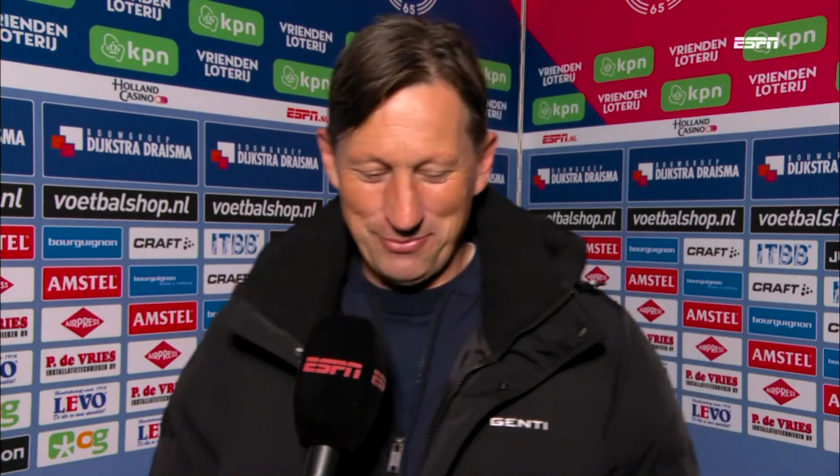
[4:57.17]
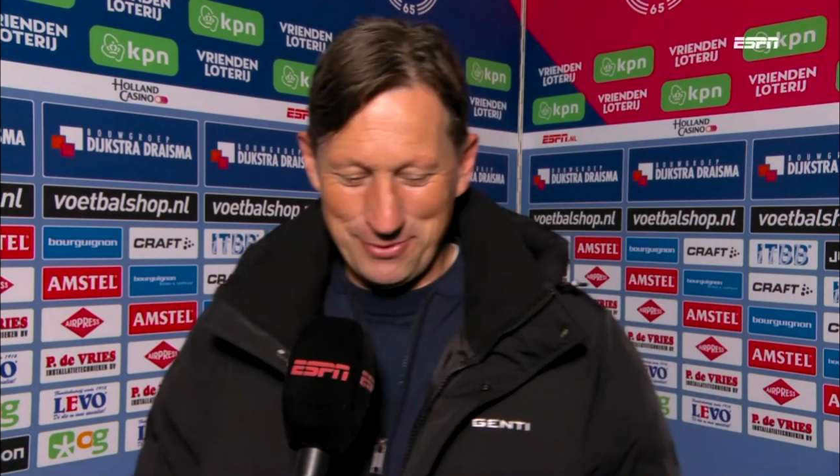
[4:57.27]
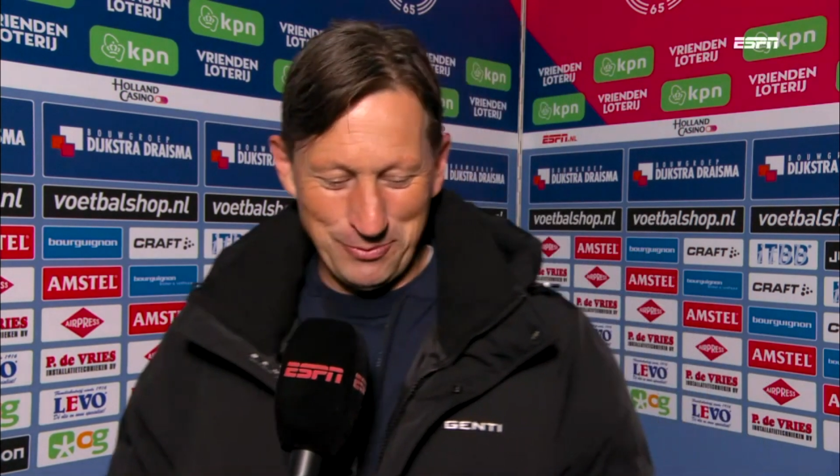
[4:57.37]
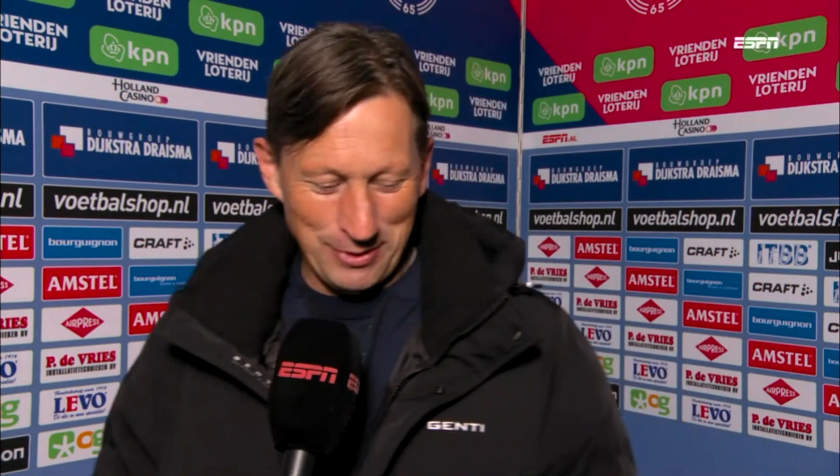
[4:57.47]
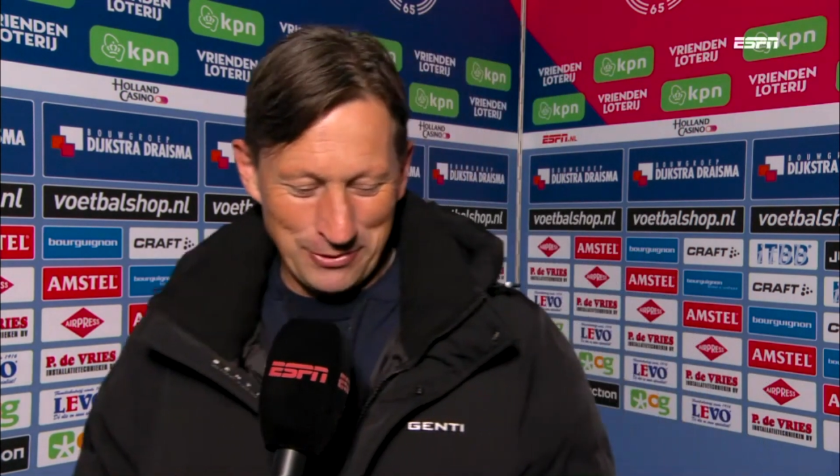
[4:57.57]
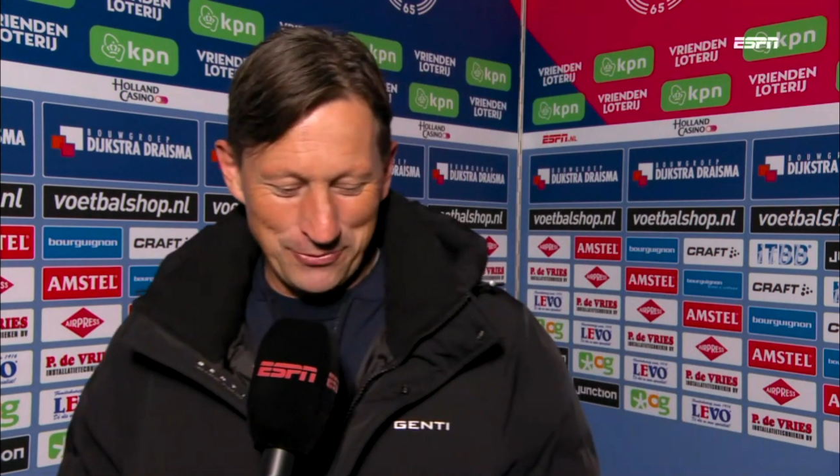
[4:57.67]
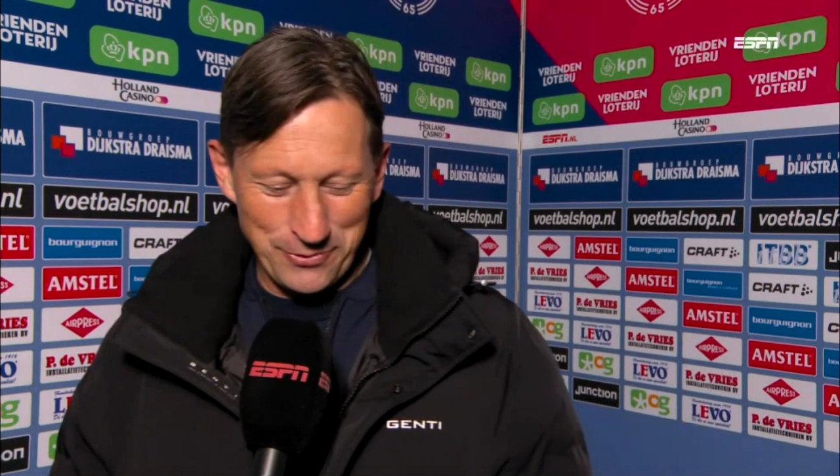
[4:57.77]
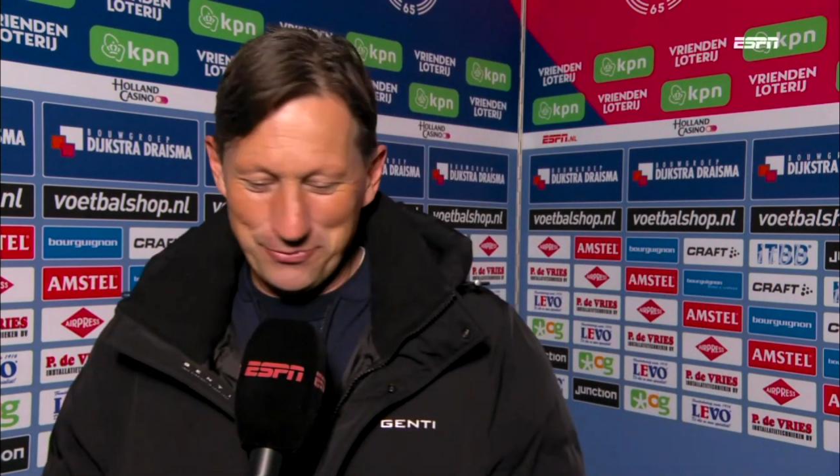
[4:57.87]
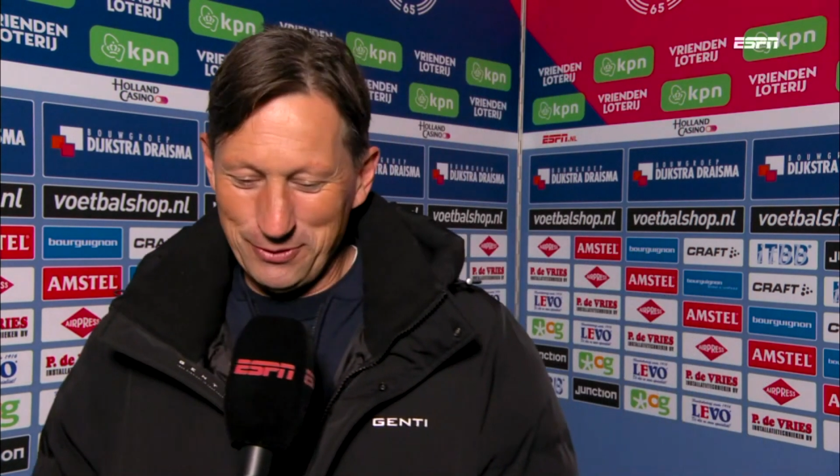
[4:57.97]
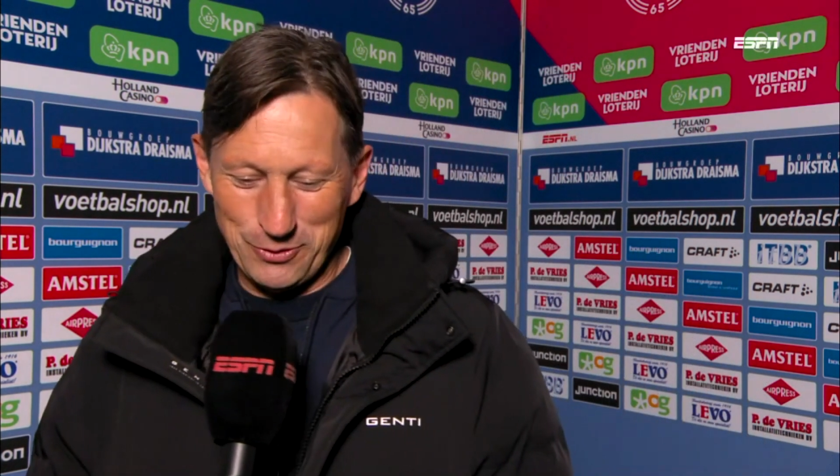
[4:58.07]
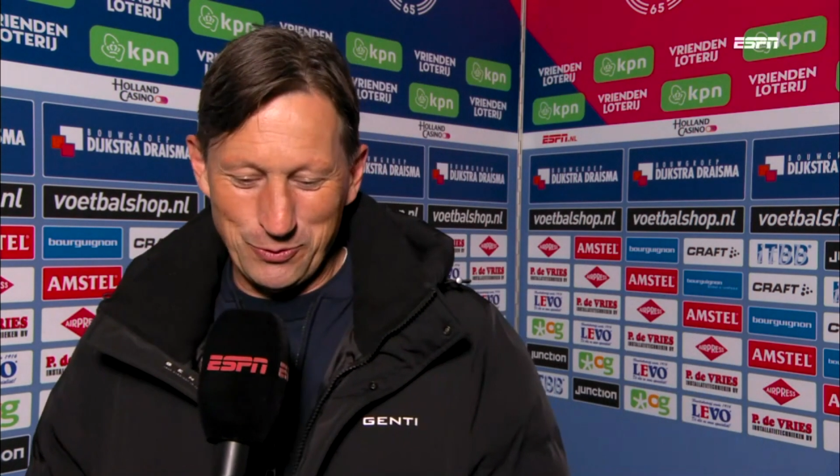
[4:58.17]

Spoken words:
250 or